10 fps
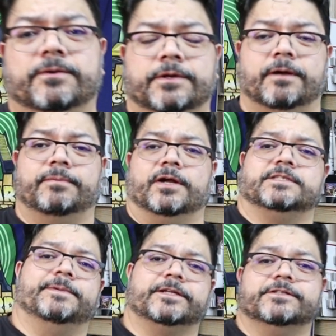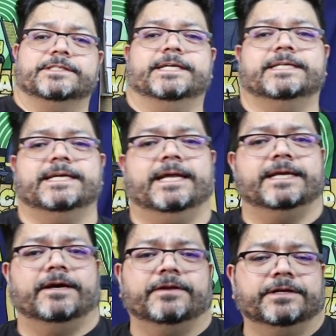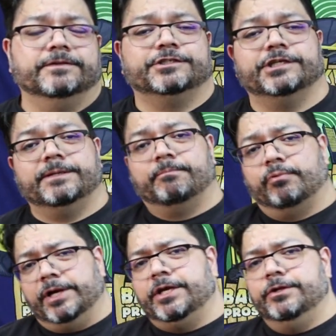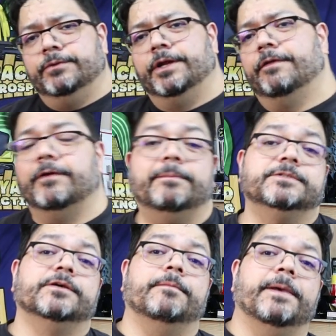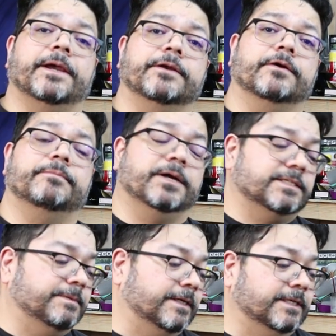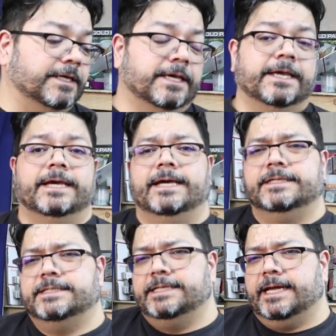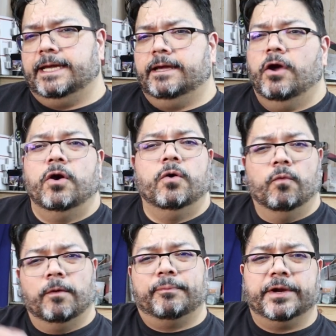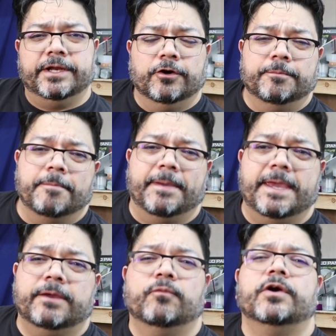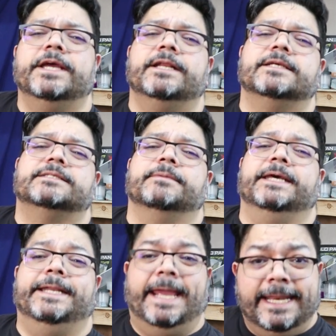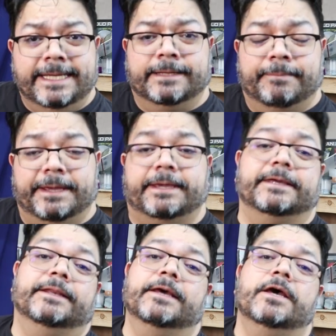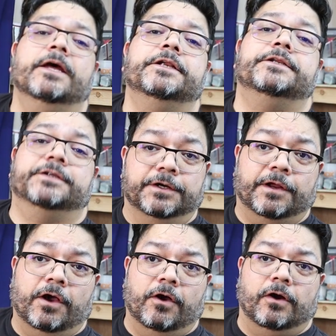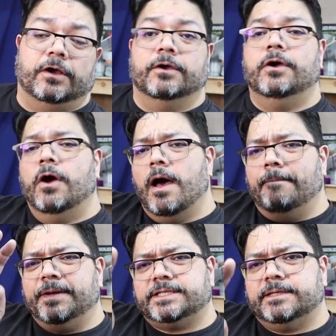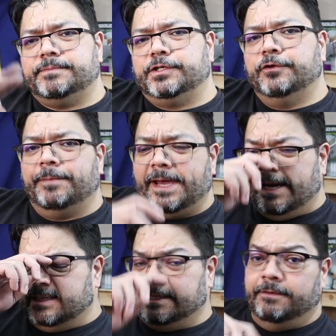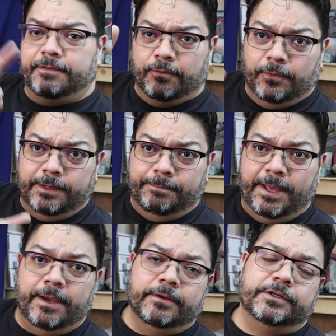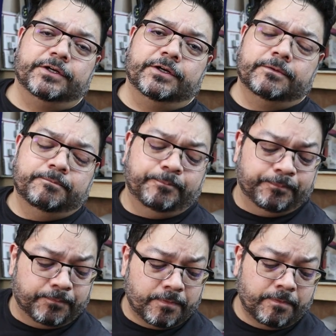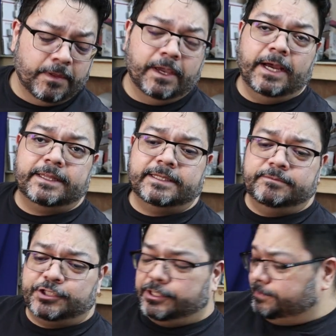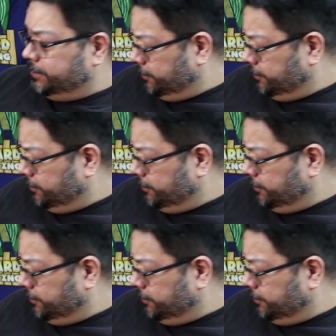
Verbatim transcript: What's going on, prospectors? Dig Daddy out here in the shed, bringing you another episode of Backyard Prospecting. And today, we're bringing home the bacon. We're getting us some Canadian bacon. DirtHogg. I picked up two bags of their one pound dirt, got them shipped